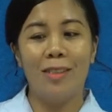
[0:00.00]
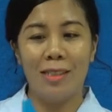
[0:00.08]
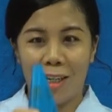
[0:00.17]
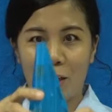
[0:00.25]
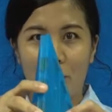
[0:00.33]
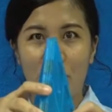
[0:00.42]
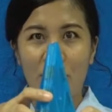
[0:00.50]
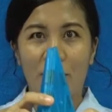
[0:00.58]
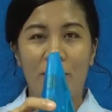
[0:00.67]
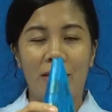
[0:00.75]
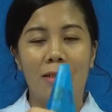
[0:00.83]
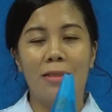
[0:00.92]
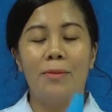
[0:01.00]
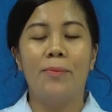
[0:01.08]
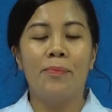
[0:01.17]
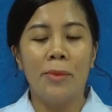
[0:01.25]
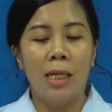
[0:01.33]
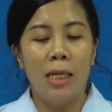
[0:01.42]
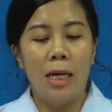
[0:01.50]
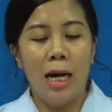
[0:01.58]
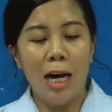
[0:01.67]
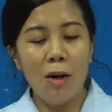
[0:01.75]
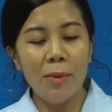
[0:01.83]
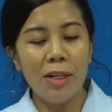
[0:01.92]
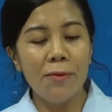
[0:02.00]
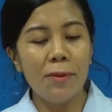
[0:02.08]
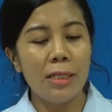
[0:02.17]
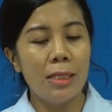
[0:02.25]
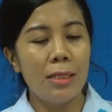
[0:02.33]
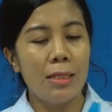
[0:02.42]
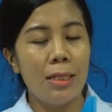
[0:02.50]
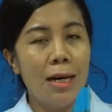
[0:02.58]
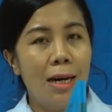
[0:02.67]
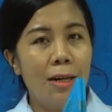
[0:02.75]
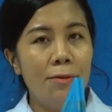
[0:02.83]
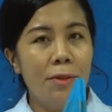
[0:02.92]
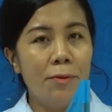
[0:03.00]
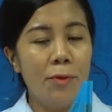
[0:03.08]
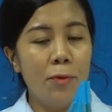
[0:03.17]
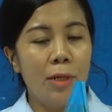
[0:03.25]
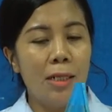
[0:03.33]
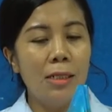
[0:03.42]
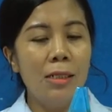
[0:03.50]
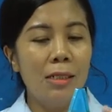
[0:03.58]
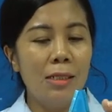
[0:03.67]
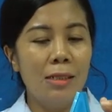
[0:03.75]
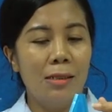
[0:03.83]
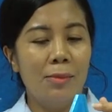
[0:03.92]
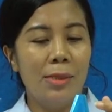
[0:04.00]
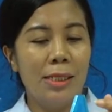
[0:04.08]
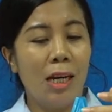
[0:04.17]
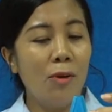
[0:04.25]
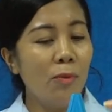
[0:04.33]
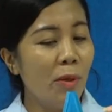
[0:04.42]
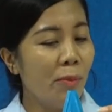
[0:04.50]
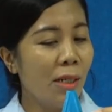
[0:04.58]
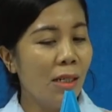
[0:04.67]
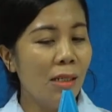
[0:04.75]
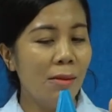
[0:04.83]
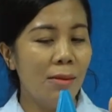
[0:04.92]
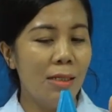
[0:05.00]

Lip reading: Like a pyramid. How many faces does it have, everyone? Please count with me.